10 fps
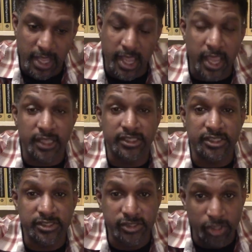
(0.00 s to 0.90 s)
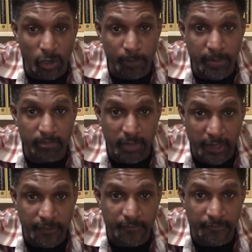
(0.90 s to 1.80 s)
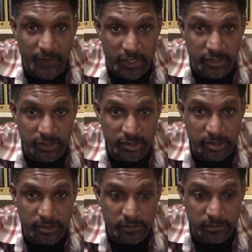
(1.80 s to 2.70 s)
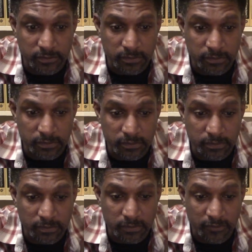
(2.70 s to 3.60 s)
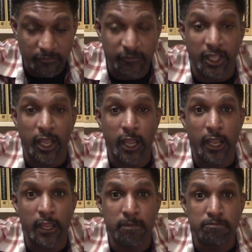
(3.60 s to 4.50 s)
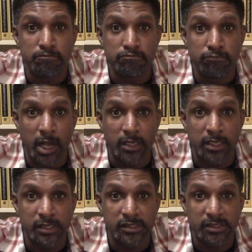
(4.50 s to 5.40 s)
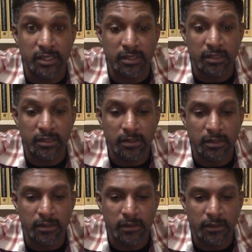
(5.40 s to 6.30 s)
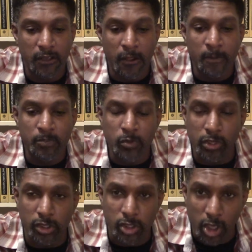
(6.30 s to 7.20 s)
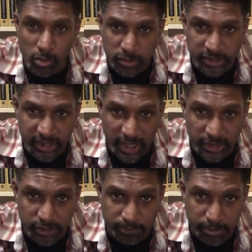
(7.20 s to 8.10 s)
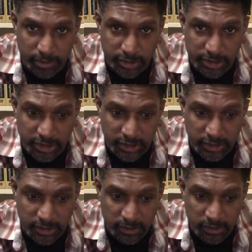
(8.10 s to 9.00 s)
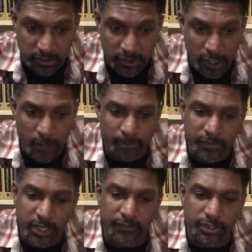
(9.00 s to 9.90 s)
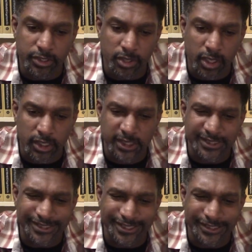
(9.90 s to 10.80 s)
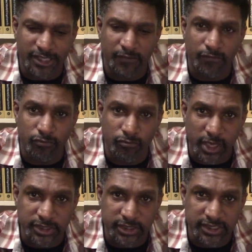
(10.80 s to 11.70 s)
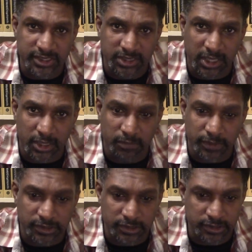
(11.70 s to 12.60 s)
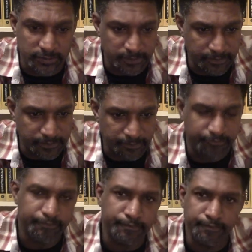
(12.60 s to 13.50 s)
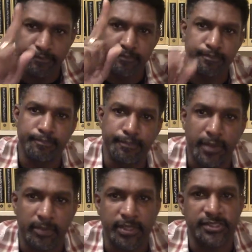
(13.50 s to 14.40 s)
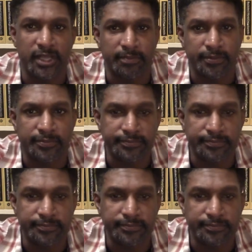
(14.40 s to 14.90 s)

And stupid motherfuckers, flying monkeys, will co-sign the bullshit, giving the narc a sense of righteous entitlement. Prime example.